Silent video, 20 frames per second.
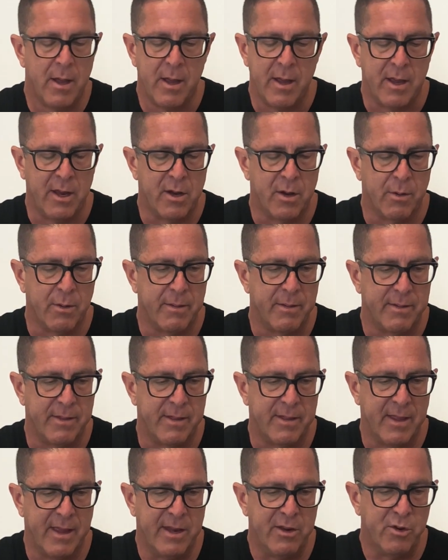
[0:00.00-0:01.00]

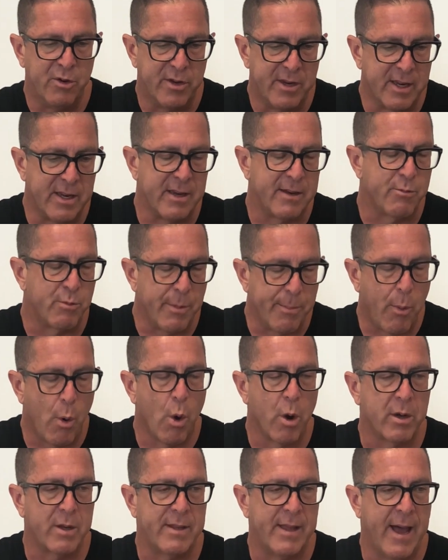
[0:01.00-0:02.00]
you didn't
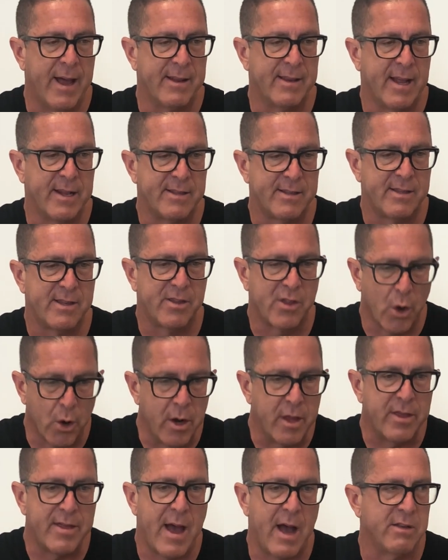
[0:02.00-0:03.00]
report that, that's
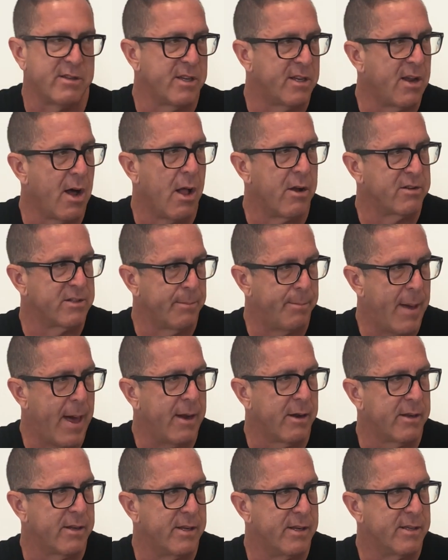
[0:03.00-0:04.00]
$30,000 of
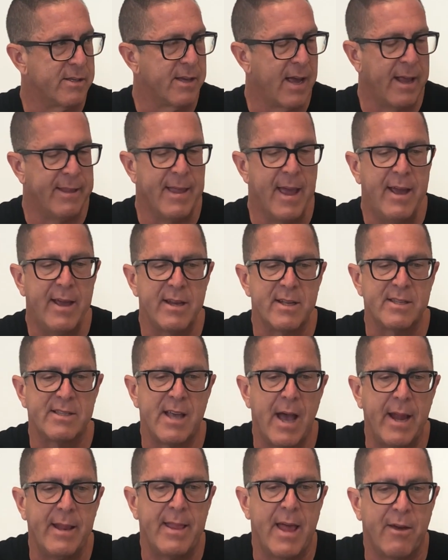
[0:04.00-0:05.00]
penalties, and they can
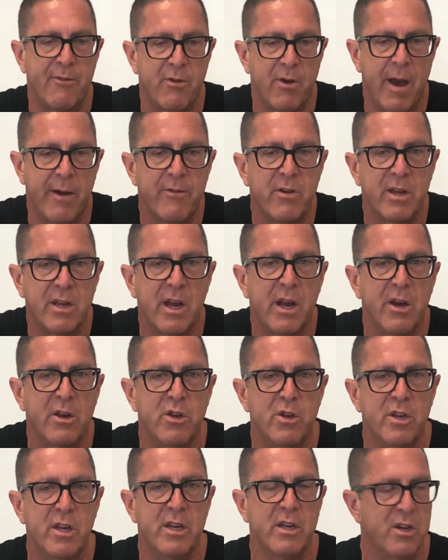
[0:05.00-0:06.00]
assign that for every year
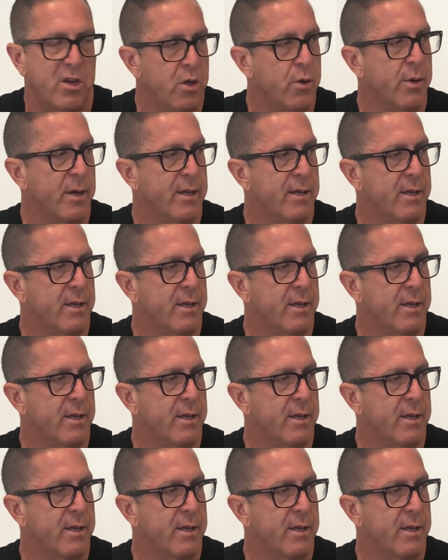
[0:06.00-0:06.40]
you didn't do it.